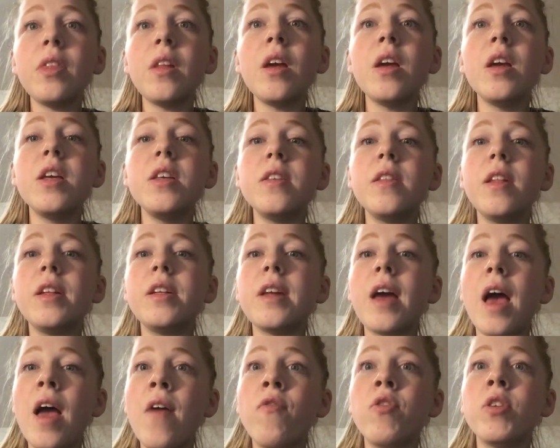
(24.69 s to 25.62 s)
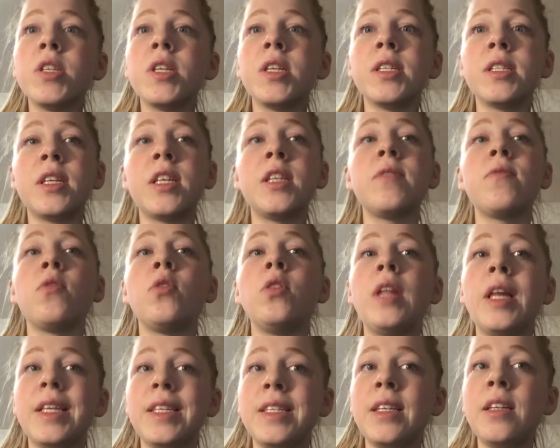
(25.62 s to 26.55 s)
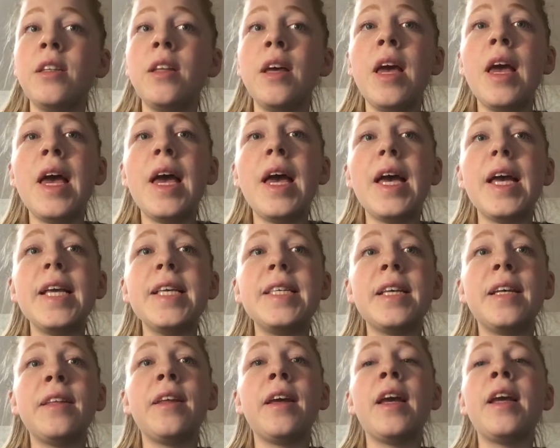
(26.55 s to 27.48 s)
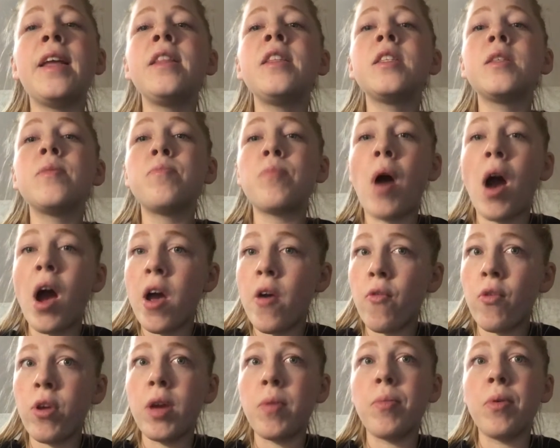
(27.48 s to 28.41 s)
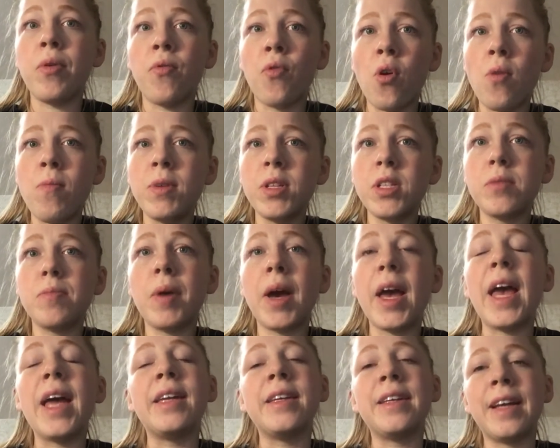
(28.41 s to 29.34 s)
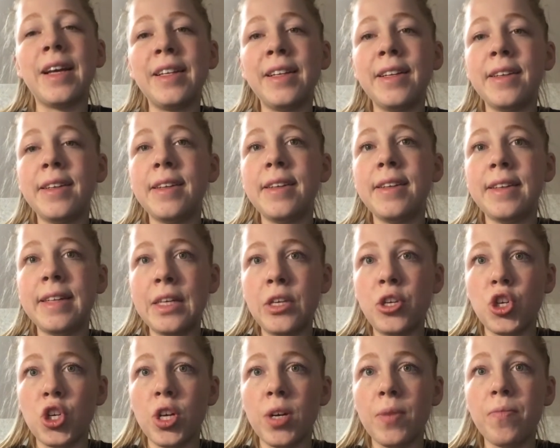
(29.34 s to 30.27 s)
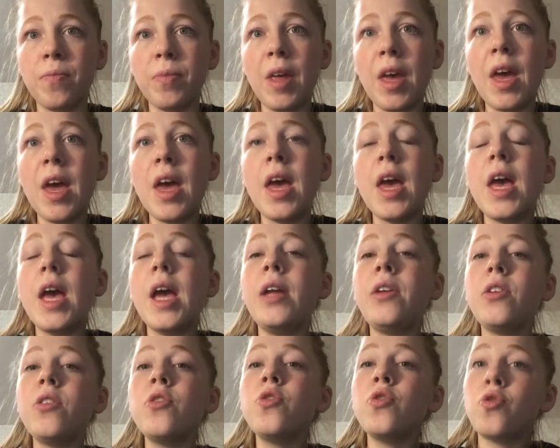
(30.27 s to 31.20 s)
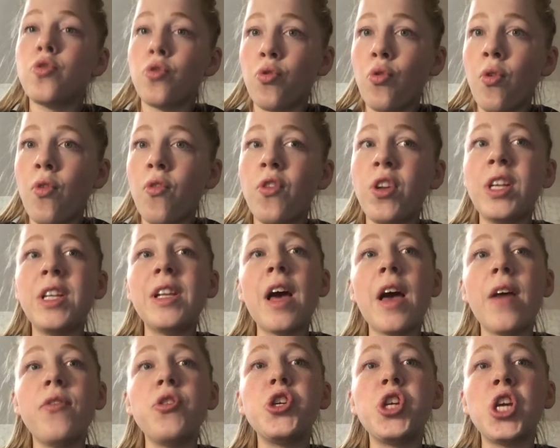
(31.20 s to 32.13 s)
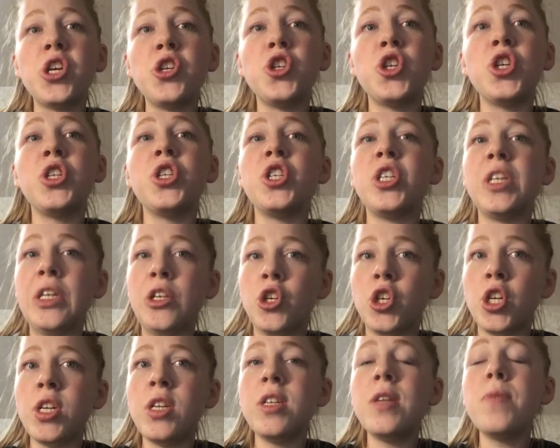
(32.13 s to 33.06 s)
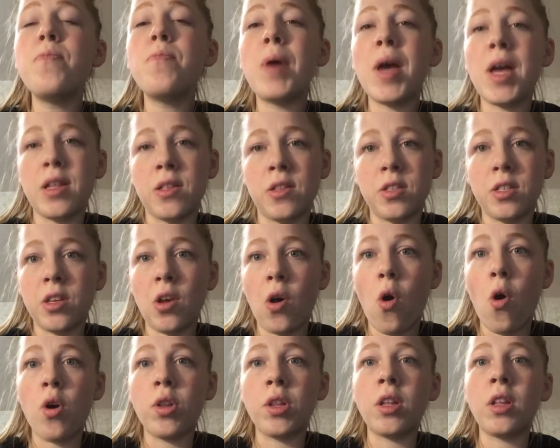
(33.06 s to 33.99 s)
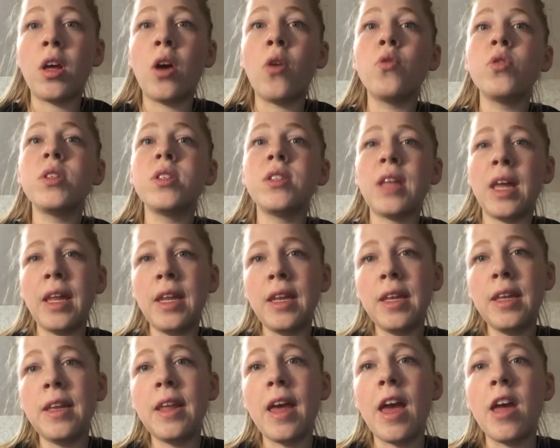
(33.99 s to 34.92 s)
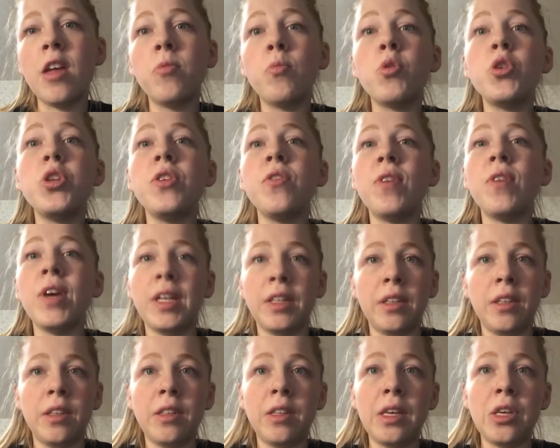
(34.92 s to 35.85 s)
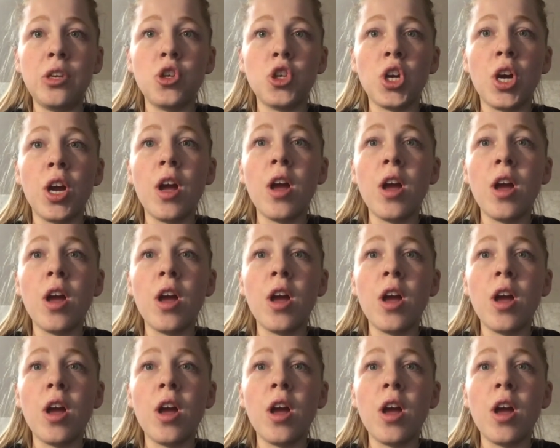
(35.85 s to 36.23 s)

is that every successful lesson is an inspiring performance by a talented teacher. It is true that life-changing teaching depends on an outstanding and motivated teacher,